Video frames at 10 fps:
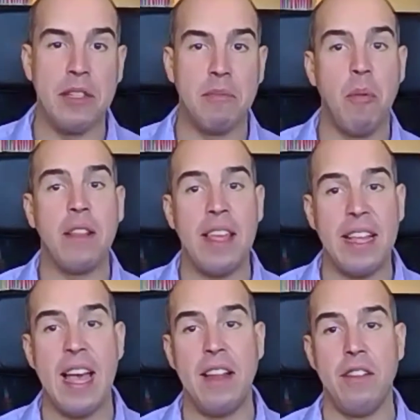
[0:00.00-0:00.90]
But what they
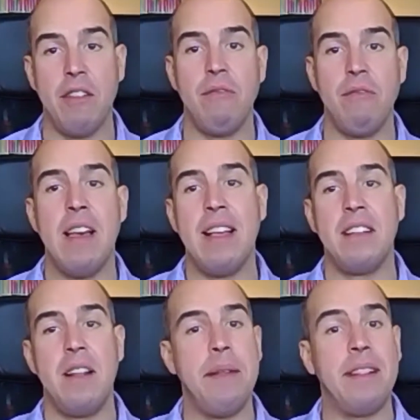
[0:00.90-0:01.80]
can do is
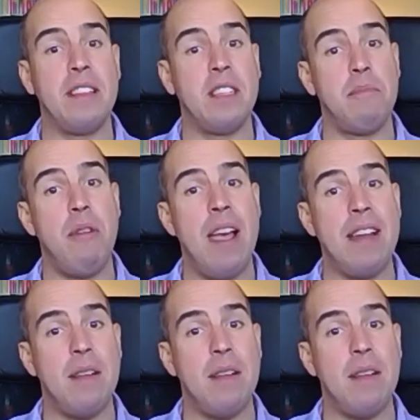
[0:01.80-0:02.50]
limit the spread